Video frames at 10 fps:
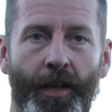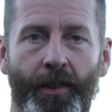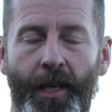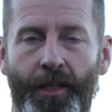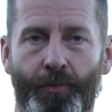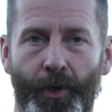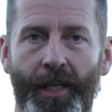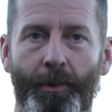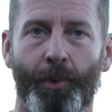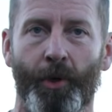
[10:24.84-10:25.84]
and it's
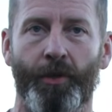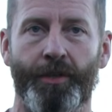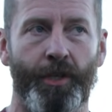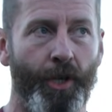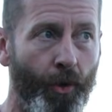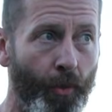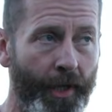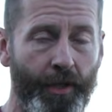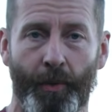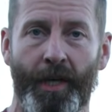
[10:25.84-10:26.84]
really important to know
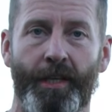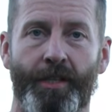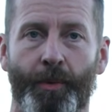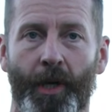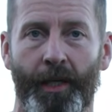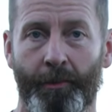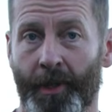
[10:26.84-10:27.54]
which way it's swirling,